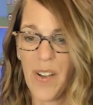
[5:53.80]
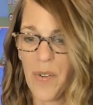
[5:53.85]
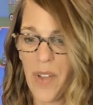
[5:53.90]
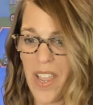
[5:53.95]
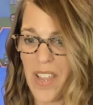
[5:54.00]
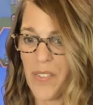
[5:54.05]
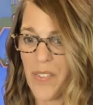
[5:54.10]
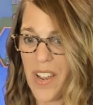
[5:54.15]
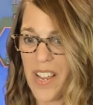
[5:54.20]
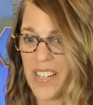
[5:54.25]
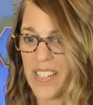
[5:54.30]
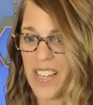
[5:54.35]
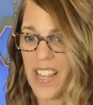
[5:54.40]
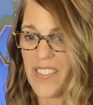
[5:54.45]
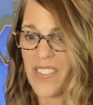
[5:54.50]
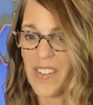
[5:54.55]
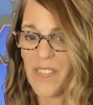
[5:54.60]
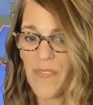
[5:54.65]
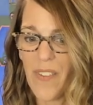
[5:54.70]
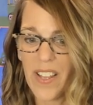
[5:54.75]
Okay, great.
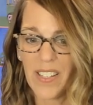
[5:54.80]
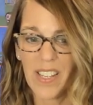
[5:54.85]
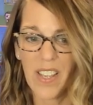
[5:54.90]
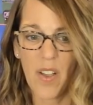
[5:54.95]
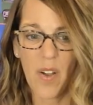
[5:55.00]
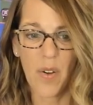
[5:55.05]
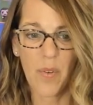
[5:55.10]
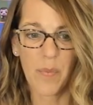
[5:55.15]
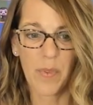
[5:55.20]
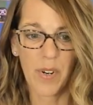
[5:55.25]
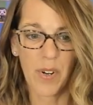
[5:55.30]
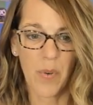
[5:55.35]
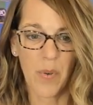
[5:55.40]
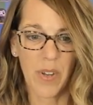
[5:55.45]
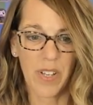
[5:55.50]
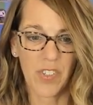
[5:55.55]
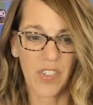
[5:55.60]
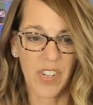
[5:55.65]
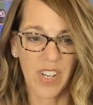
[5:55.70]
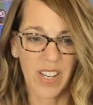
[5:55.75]
And then finally, homework
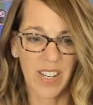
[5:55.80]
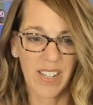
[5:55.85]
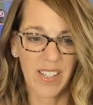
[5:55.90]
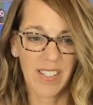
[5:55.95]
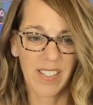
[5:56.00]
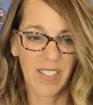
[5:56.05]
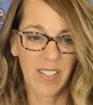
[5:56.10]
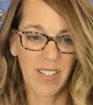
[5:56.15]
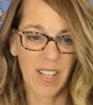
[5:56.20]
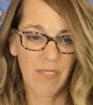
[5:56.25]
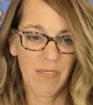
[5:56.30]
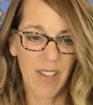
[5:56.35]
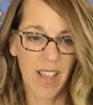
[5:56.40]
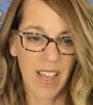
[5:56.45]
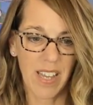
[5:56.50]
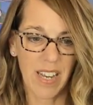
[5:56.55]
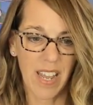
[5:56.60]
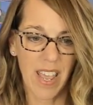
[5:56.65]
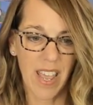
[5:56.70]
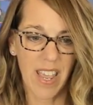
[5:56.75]
questions. So they've
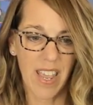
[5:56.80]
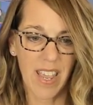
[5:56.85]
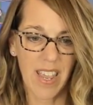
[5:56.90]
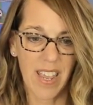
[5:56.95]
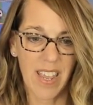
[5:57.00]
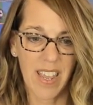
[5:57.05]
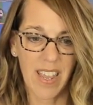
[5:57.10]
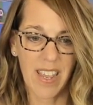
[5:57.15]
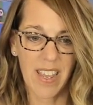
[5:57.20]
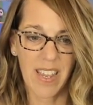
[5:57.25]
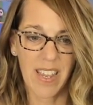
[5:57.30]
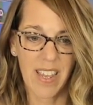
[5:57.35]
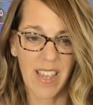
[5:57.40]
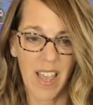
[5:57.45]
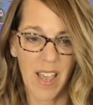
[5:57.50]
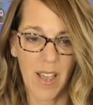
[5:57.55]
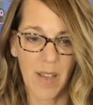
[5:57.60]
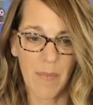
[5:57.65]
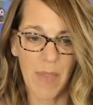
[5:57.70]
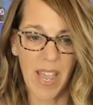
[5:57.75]
got a
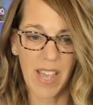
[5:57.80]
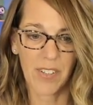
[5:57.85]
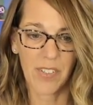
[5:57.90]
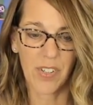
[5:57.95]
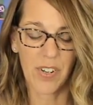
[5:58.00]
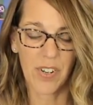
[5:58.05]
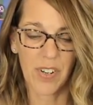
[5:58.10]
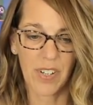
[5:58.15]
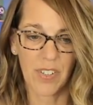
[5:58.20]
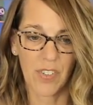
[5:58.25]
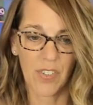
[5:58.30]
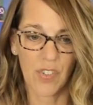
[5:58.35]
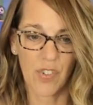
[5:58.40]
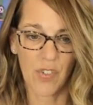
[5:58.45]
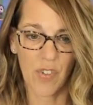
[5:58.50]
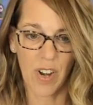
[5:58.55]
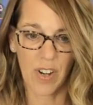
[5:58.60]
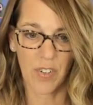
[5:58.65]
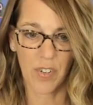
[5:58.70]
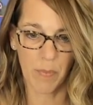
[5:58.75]
ask your
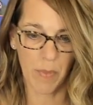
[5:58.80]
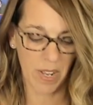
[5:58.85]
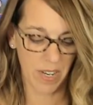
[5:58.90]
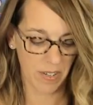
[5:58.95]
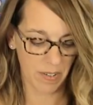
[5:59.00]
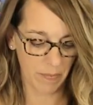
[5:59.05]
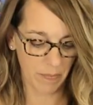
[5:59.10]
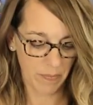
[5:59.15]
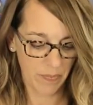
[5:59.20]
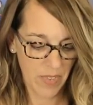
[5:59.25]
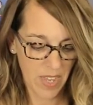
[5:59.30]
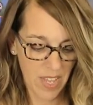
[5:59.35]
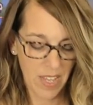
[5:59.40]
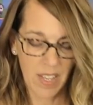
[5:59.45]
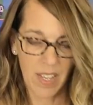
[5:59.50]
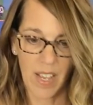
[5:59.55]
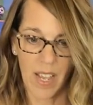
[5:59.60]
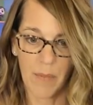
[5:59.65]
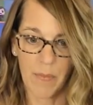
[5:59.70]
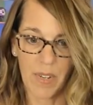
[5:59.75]
instructor button.
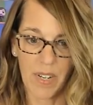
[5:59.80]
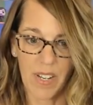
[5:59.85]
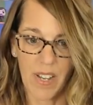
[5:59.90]
I'm